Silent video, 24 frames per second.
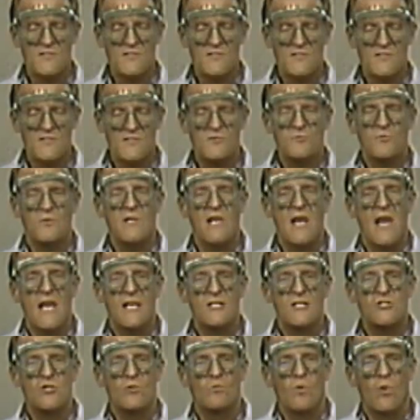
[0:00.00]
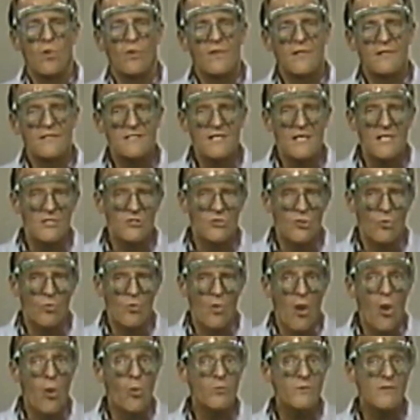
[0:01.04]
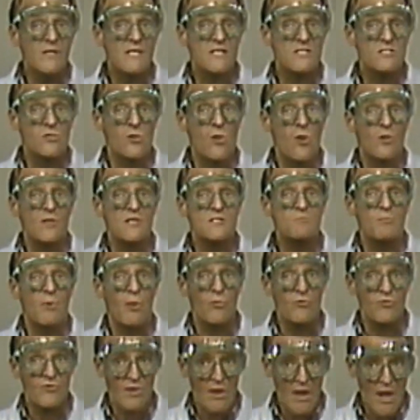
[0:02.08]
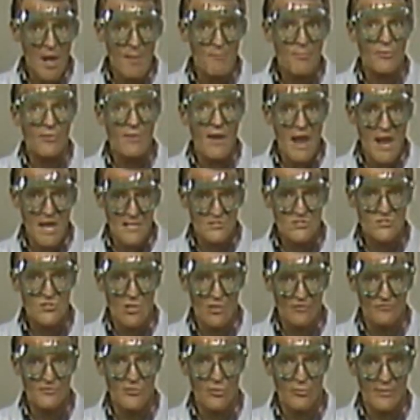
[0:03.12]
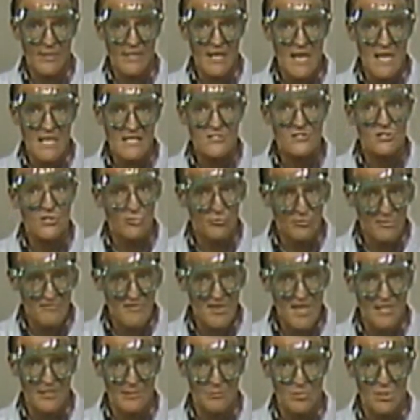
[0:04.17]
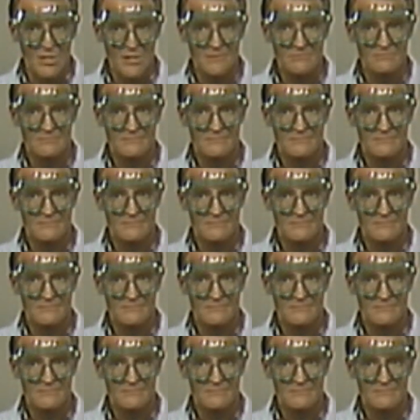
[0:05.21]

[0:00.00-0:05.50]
This reaction will continue only as long as both copper and sulfuric acid are available.